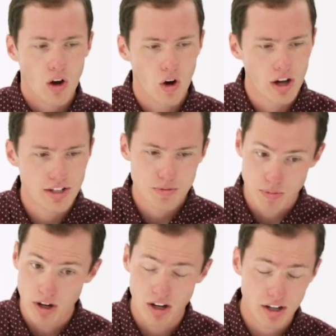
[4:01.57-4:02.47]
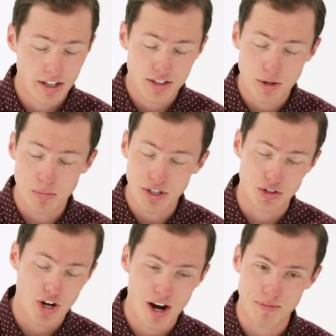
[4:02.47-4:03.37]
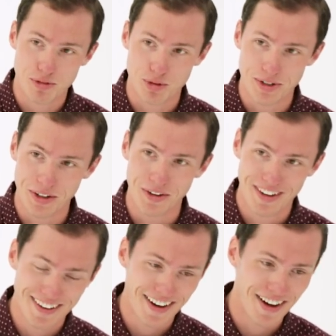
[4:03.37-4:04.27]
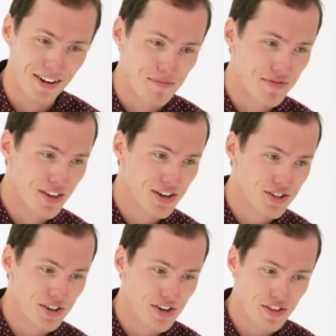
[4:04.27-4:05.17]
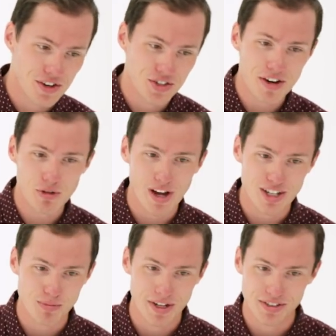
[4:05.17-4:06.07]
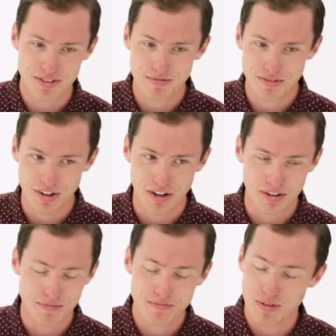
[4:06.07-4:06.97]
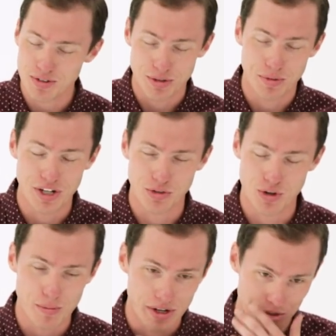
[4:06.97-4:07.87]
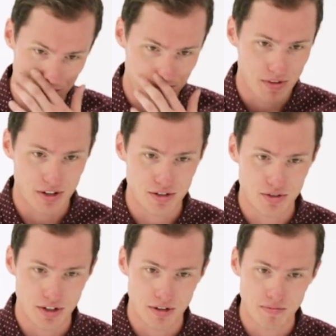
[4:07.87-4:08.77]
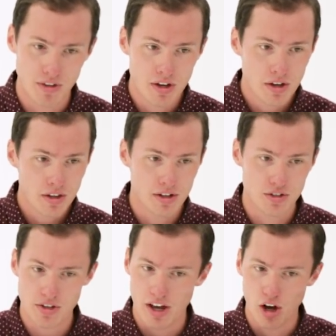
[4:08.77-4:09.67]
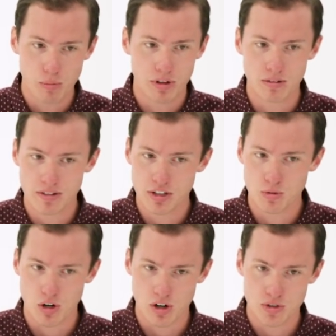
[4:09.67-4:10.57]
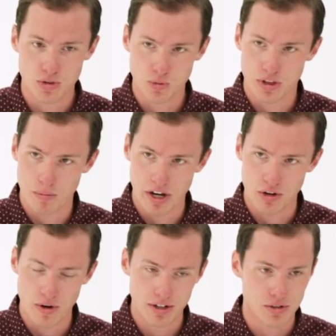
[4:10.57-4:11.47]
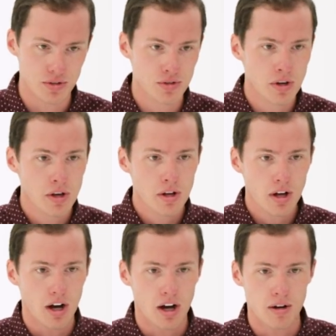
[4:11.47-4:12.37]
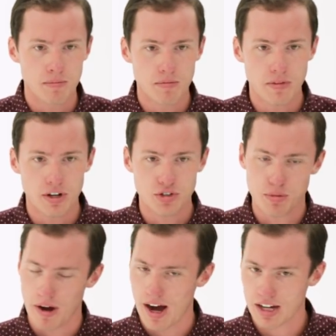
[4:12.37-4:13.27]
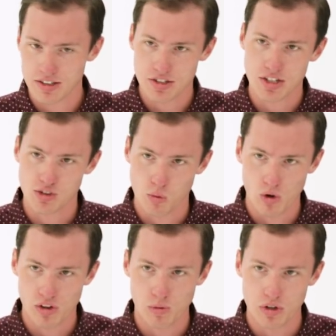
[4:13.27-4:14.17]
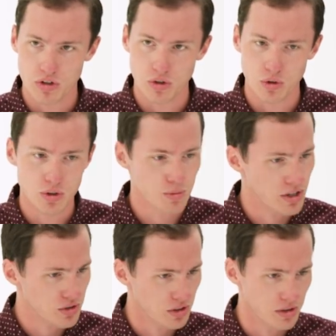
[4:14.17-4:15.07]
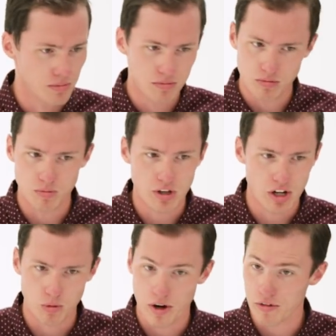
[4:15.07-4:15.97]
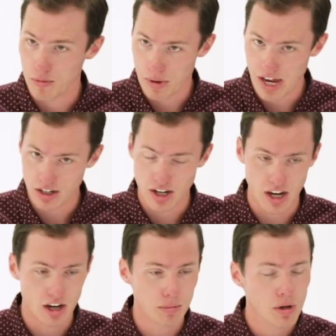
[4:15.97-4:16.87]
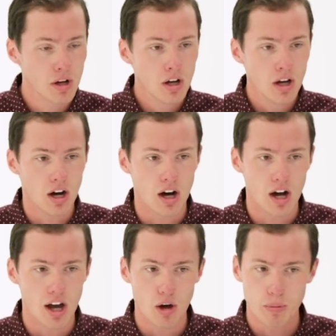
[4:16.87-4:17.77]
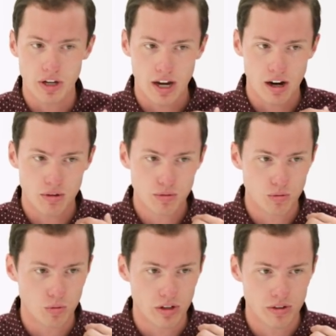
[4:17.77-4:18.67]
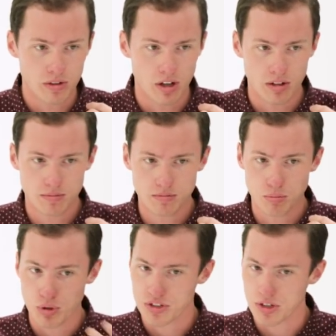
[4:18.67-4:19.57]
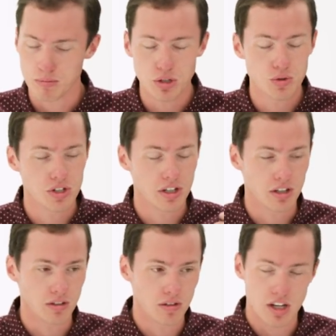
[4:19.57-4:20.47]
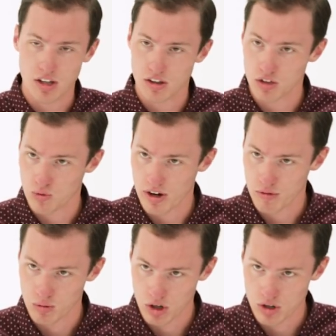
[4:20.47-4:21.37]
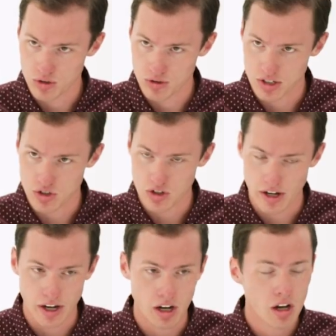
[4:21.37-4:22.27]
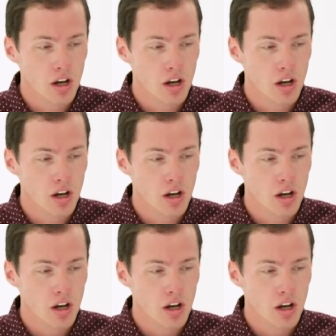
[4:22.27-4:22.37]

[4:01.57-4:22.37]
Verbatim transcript: Oh, it's uh, it's a big job for yeah. real. Um, there, there there are several aspects uh, to being drum major. There's um, there's helping lead the rehearsals with the band directors. Um, there's the behind the scenes work that we do, especially getting ready for band camp, uh, helping out with uh, printing music and getting things ready for rehearsals each day.